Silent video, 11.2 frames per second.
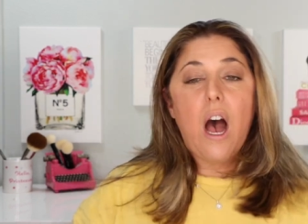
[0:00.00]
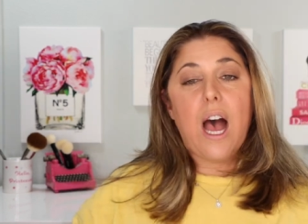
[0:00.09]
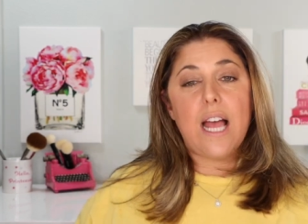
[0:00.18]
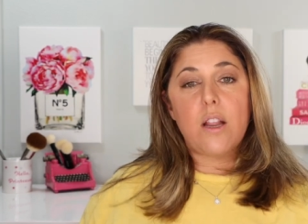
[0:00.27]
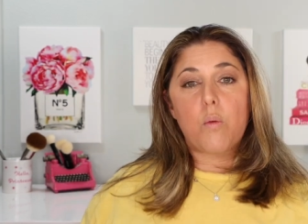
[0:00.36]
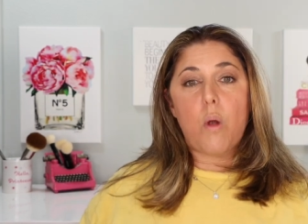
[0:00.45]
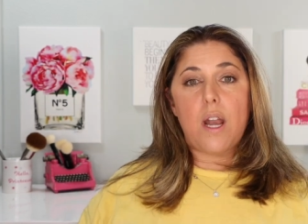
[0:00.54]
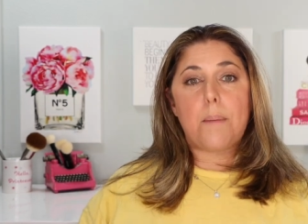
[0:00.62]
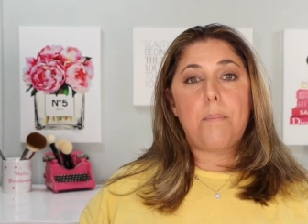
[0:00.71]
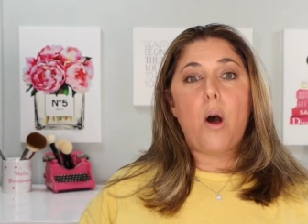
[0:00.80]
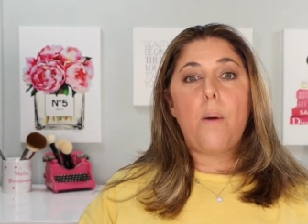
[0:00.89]

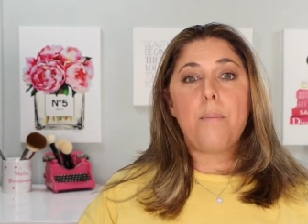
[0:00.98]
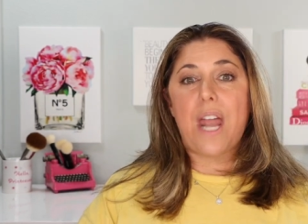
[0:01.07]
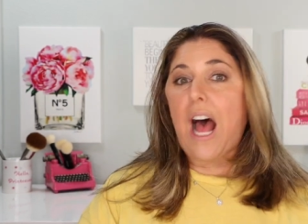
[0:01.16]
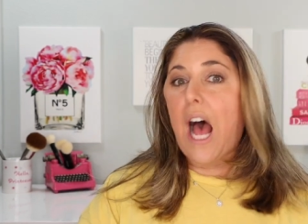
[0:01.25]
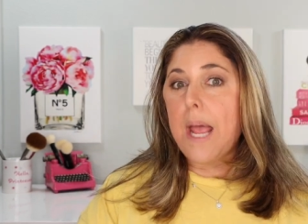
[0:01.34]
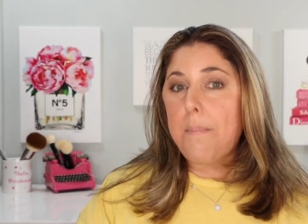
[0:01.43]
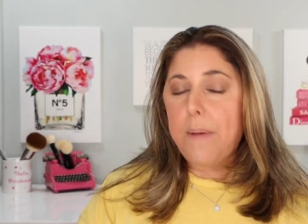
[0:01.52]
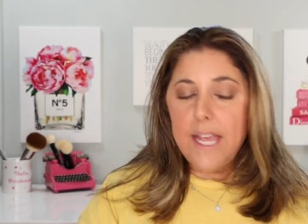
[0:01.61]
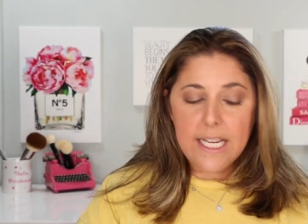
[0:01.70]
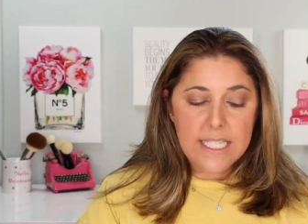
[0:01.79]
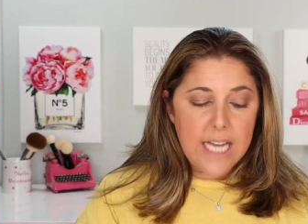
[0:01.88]
Hyaluronic Balm that I
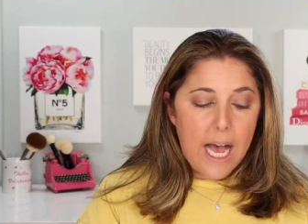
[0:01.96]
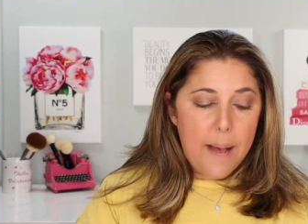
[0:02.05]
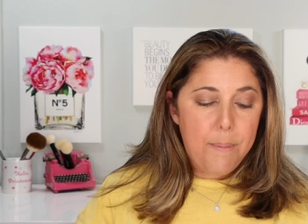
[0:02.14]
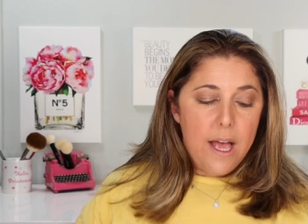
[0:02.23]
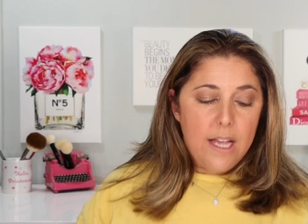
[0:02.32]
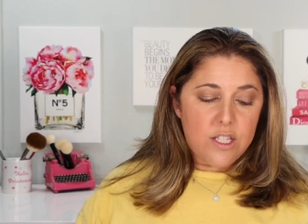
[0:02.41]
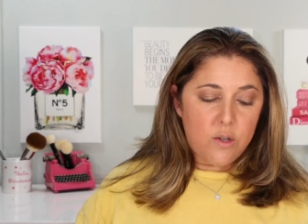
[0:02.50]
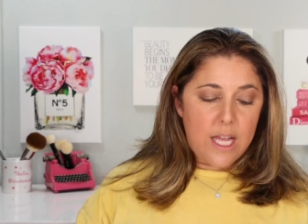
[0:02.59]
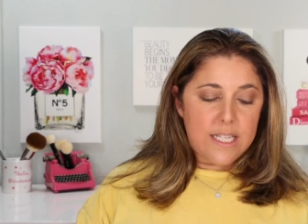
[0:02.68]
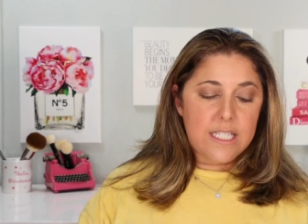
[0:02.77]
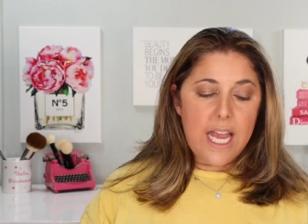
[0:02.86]
picked up. So
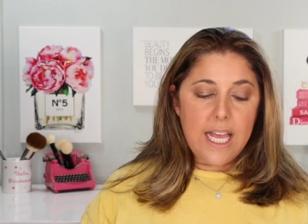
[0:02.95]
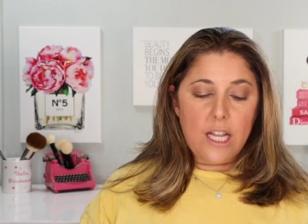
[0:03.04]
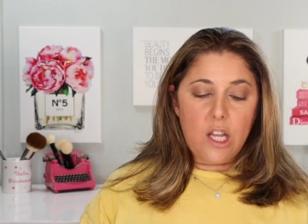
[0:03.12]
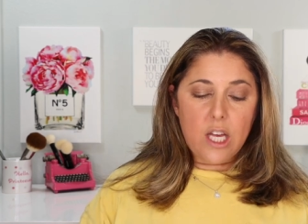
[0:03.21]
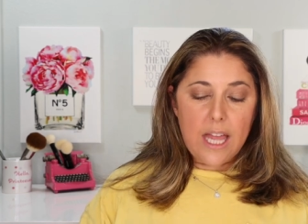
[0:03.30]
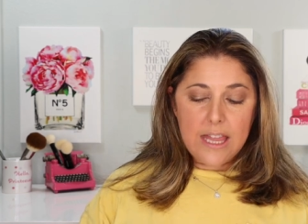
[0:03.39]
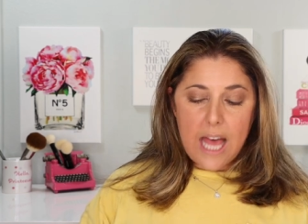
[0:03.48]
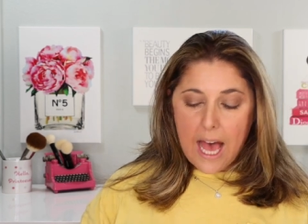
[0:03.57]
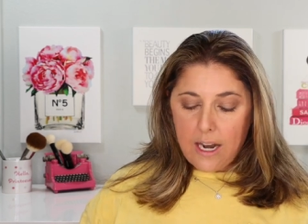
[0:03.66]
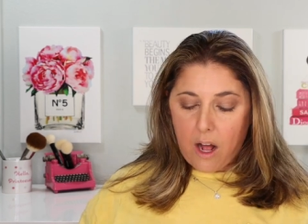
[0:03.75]
let's take a look at that.